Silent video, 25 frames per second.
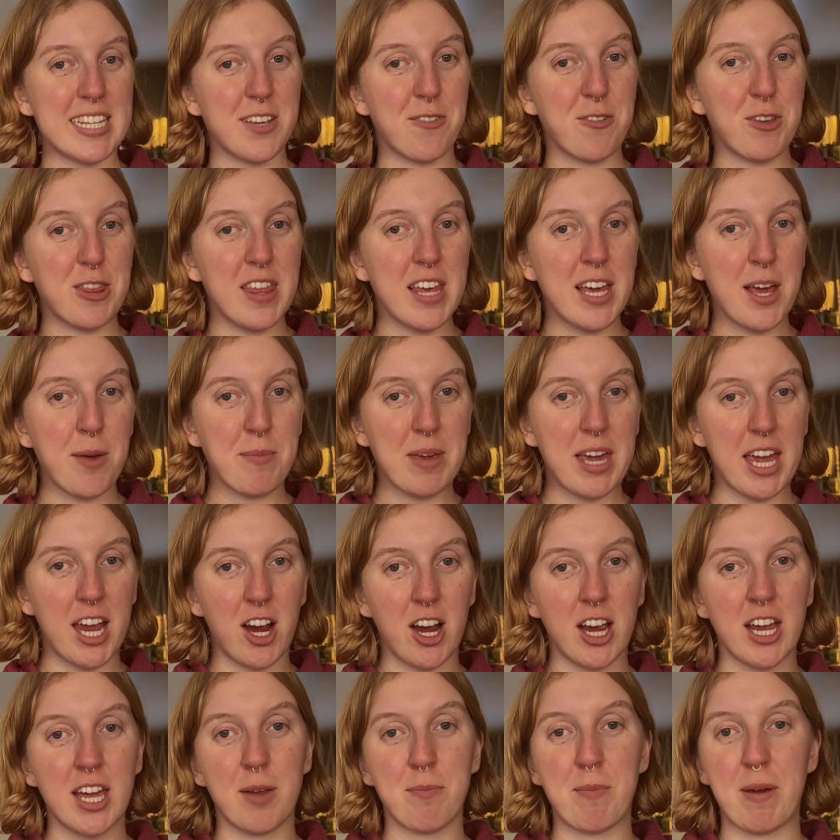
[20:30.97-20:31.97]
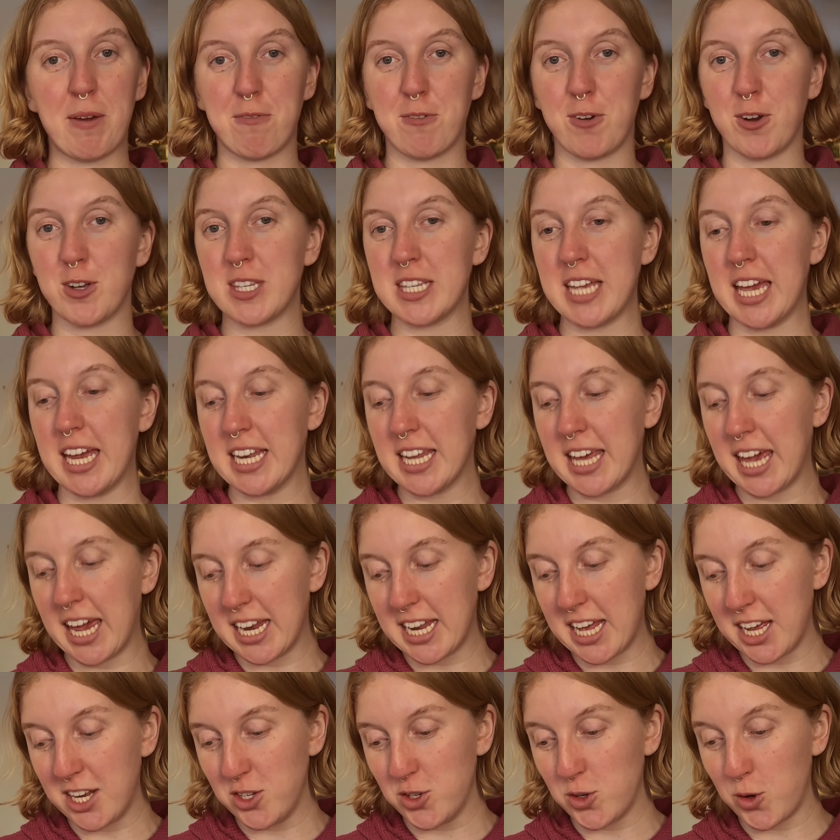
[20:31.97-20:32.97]
everything I'm carrying in my first aid
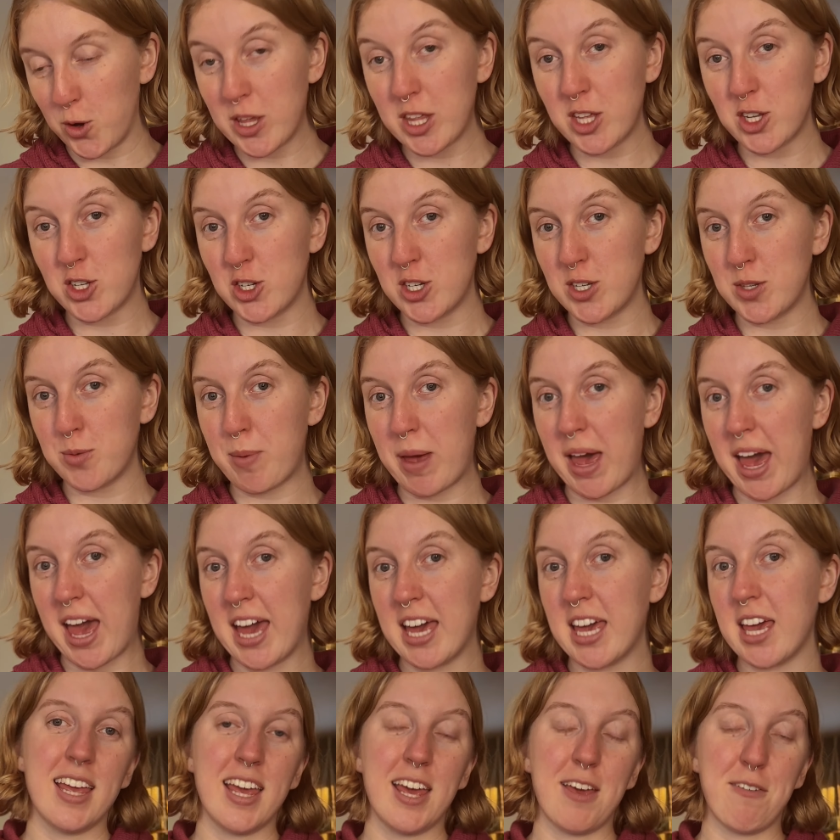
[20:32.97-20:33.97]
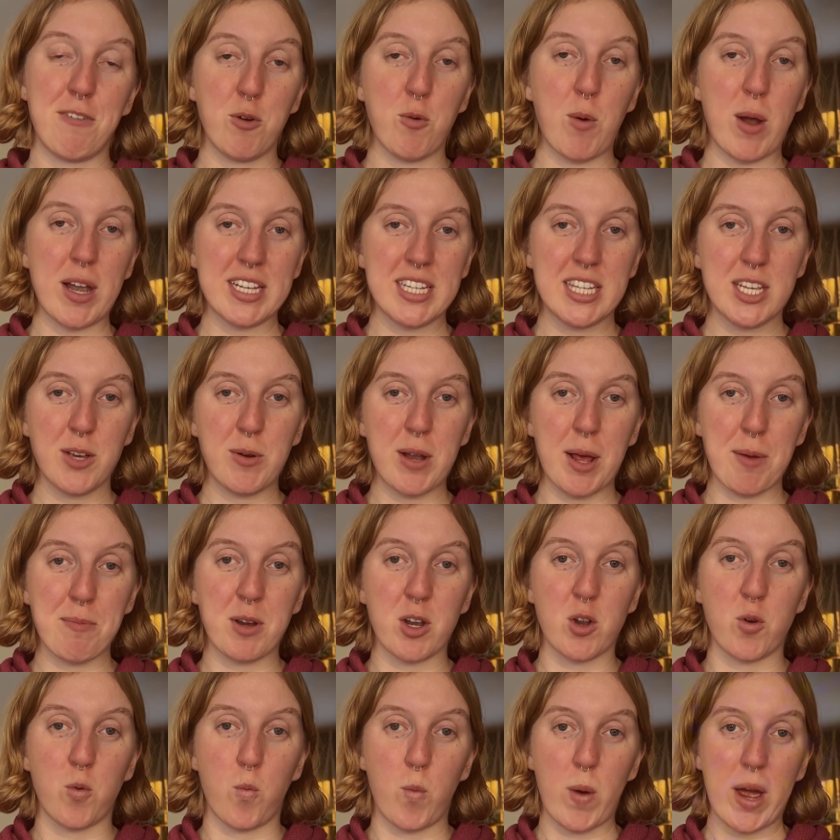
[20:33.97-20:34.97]
kit and toiletries bag. If you want to see what I'm
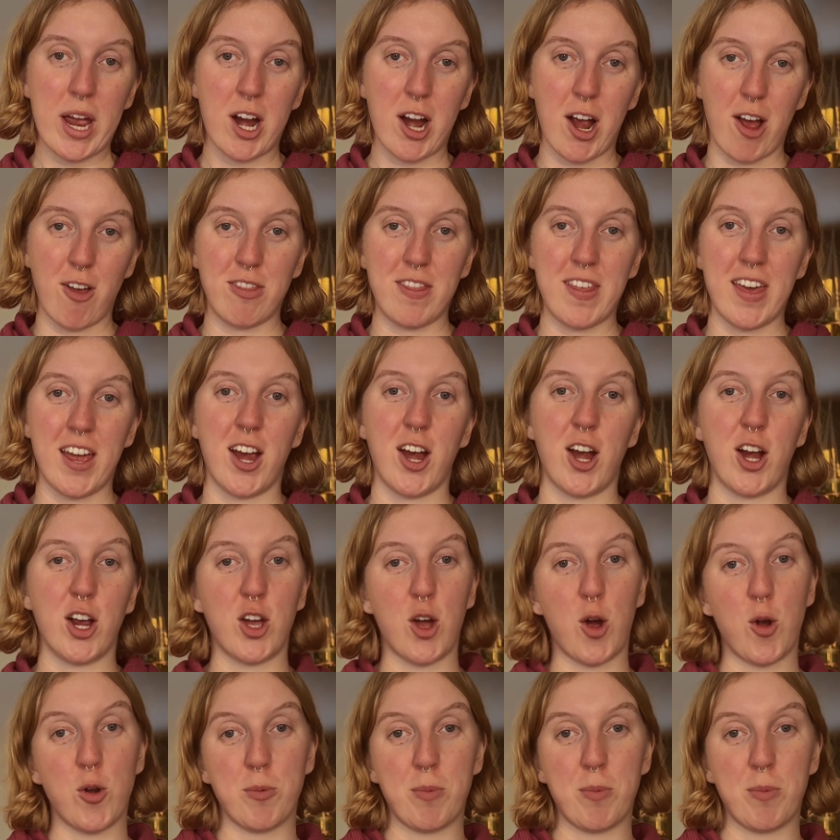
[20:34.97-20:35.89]
going to wear out there, go to